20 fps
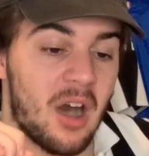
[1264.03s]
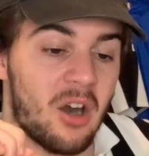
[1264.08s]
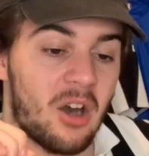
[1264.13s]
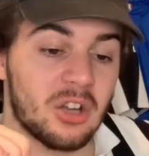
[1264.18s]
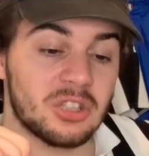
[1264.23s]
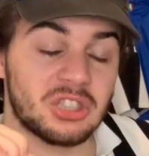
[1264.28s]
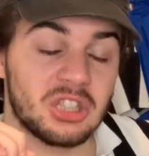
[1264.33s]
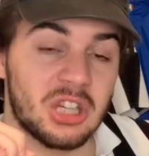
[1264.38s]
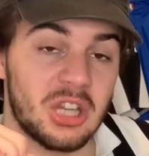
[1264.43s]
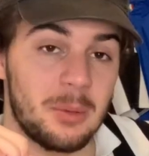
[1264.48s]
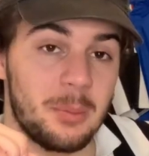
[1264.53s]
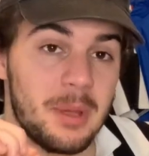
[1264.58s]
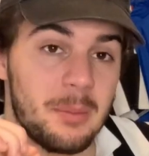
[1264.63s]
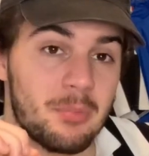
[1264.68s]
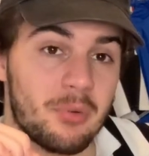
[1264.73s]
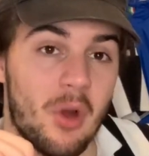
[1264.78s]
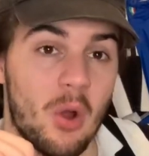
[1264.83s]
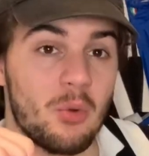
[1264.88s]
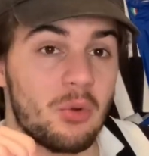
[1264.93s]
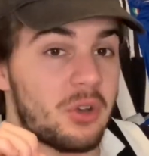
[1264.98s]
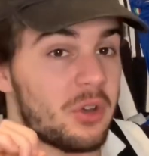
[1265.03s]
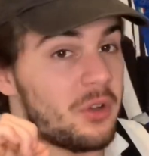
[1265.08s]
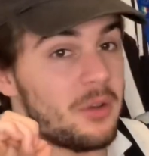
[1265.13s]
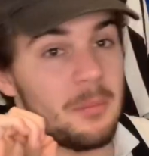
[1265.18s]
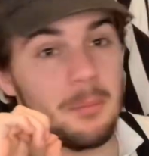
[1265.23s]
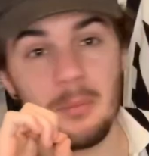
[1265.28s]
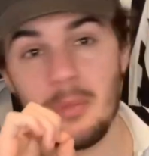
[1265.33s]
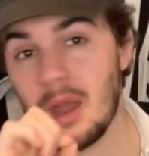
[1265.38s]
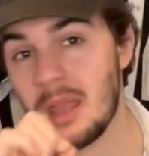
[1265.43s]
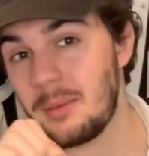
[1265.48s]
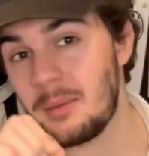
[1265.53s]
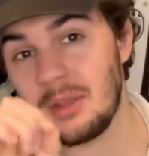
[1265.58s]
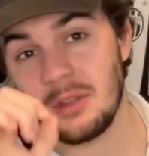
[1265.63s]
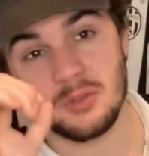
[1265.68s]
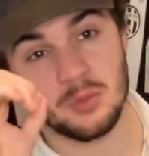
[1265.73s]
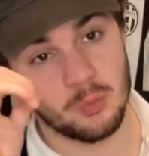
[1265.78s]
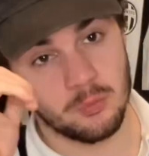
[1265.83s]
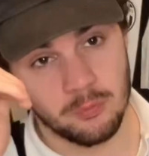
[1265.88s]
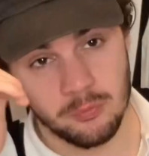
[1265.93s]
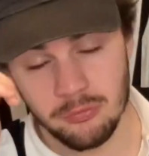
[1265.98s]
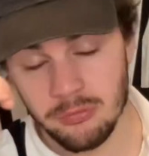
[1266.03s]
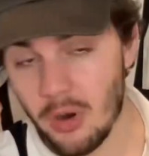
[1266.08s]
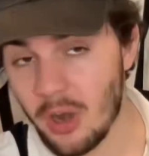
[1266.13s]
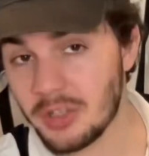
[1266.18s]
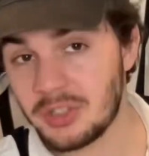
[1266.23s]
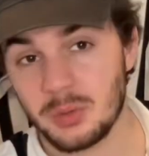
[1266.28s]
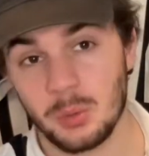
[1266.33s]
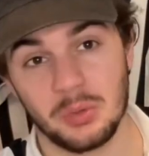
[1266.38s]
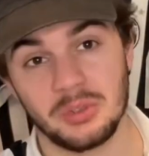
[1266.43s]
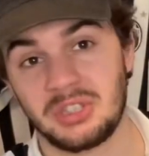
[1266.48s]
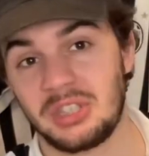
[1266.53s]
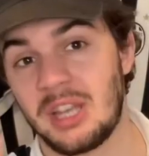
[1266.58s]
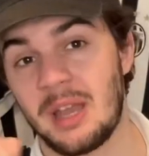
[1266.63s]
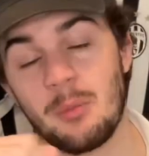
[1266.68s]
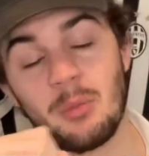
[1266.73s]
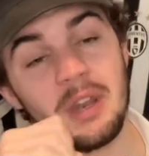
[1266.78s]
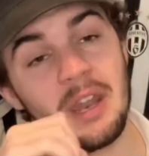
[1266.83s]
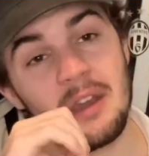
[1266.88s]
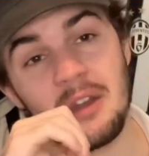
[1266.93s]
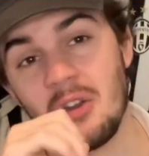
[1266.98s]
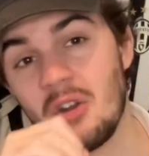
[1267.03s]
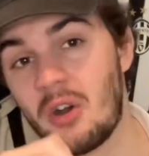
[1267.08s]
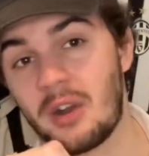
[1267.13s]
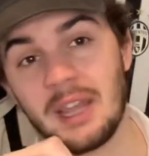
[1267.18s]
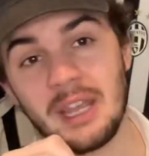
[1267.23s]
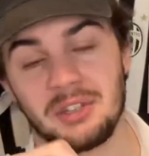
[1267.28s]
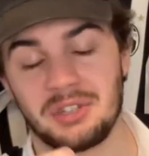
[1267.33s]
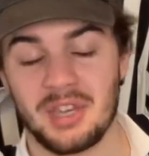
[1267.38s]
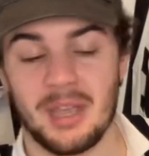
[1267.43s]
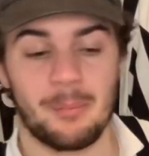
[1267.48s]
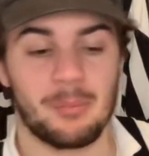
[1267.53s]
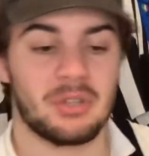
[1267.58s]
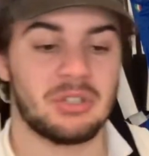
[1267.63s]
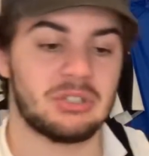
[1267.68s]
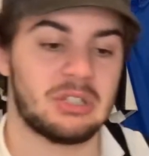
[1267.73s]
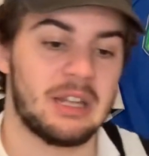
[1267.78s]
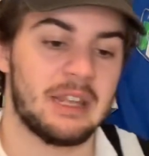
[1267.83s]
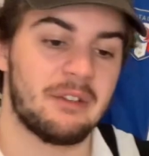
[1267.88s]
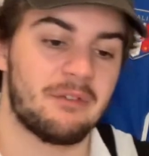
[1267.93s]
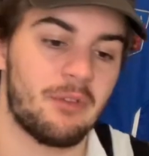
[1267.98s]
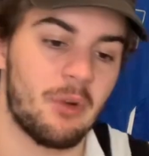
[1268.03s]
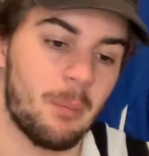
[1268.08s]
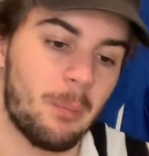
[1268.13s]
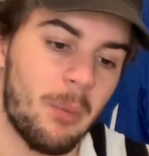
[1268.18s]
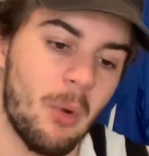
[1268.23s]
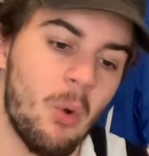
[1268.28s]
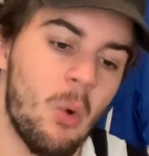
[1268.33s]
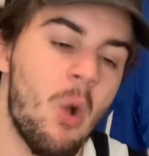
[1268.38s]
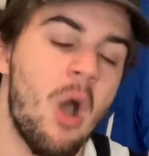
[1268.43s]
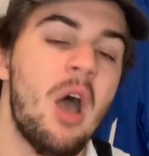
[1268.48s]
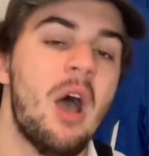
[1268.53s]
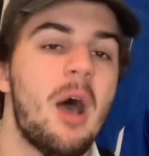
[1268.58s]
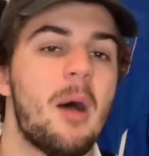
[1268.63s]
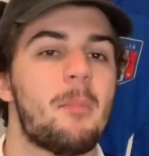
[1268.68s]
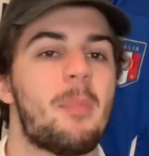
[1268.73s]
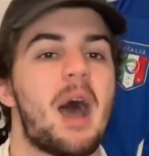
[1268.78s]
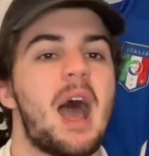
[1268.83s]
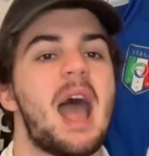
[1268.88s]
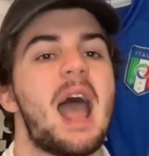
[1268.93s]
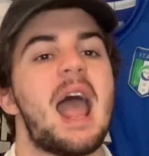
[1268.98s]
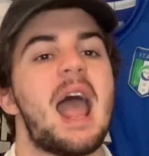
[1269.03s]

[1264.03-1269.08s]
hearts are going to be broken maybe right towards the end when they're not getting Champions League football. But